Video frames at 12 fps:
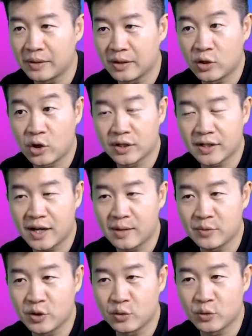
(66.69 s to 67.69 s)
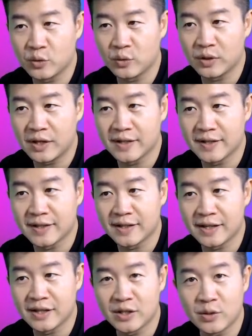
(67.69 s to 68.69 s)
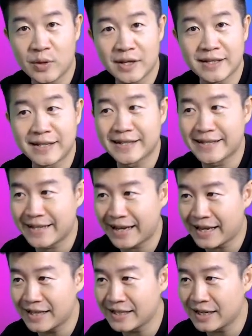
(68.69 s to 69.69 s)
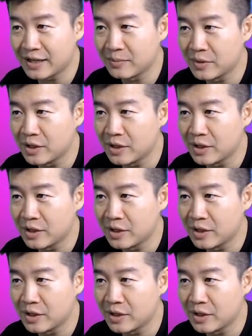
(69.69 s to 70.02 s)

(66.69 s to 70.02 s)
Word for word: dot comes to instantaneous rest the second time.